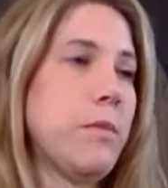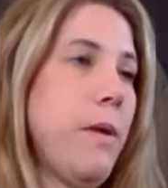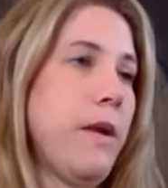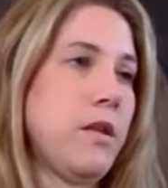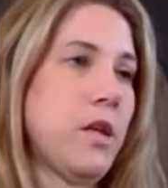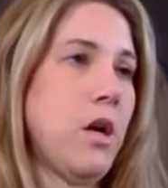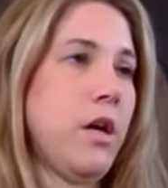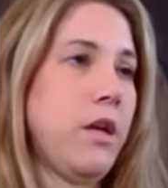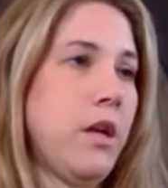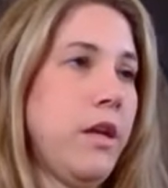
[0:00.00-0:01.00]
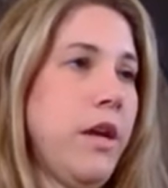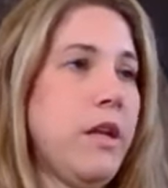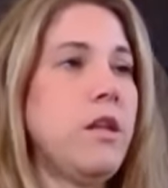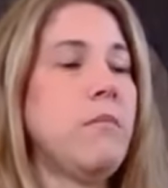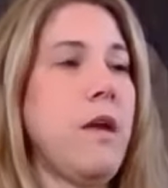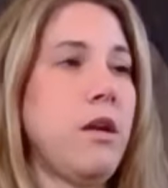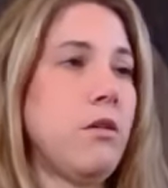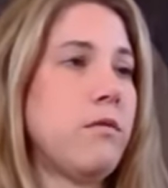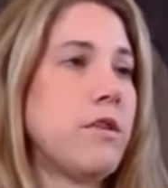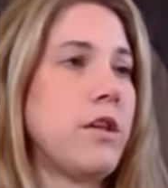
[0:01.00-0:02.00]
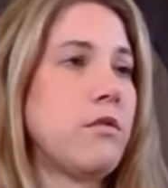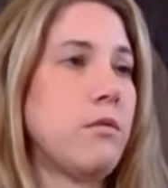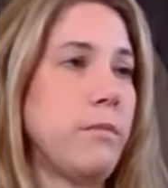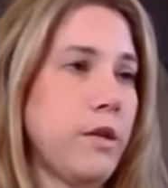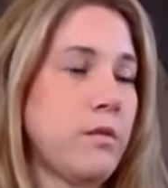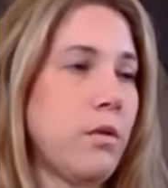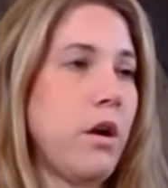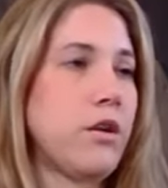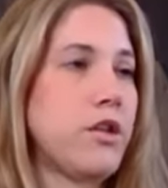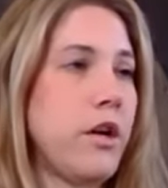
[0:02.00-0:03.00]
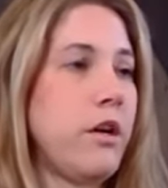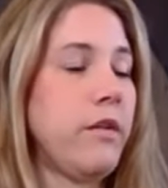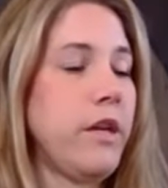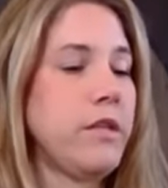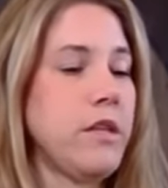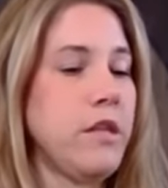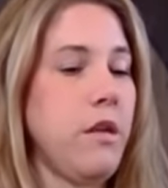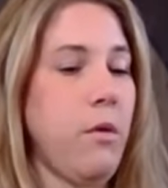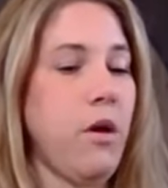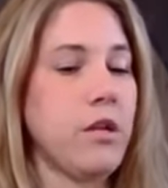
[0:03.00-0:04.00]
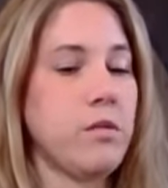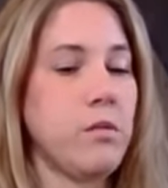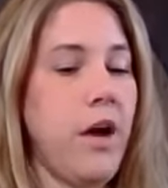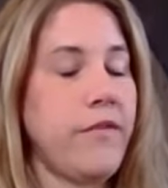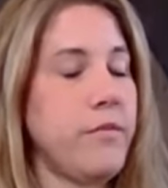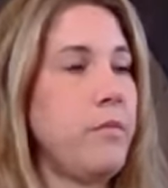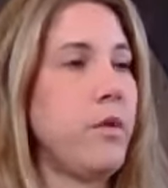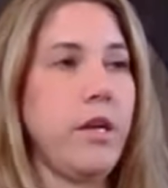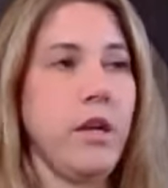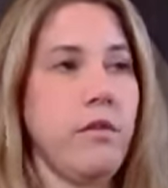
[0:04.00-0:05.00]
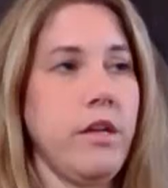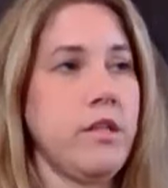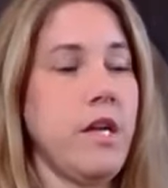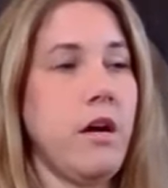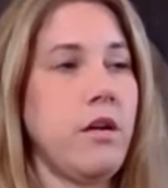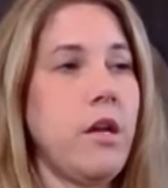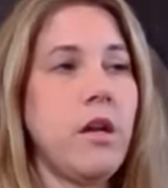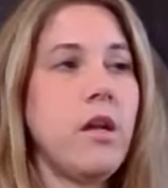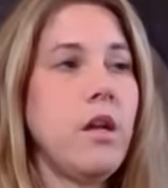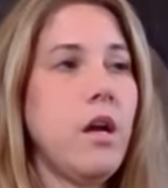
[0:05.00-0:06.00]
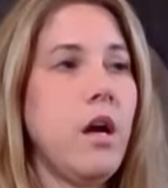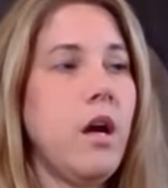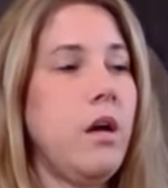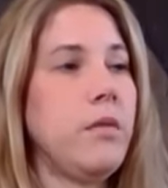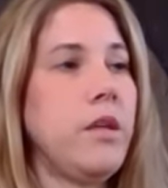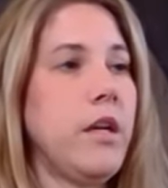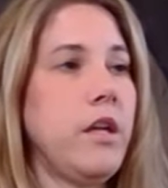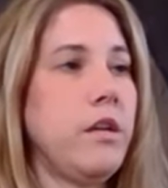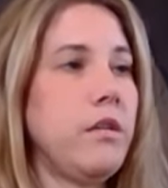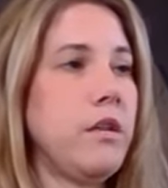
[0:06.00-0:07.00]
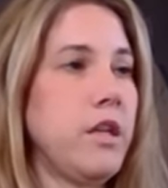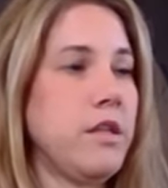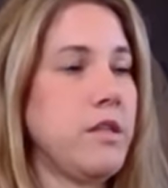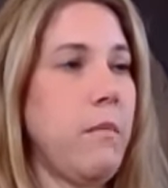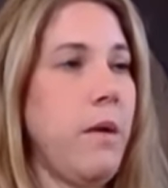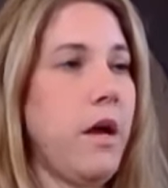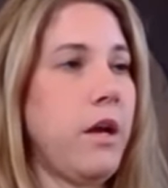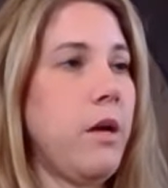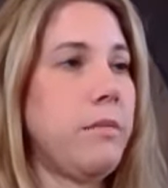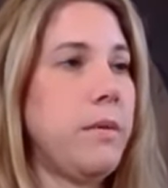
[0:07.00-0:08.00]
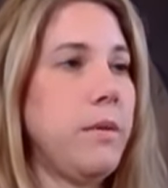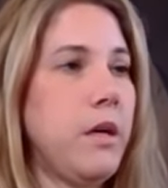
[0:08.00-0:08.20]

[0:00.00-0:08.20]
depend on, again, the makeover schedule, because we're sharing rings, and then we also will have to be breaking rings down and getting things set back up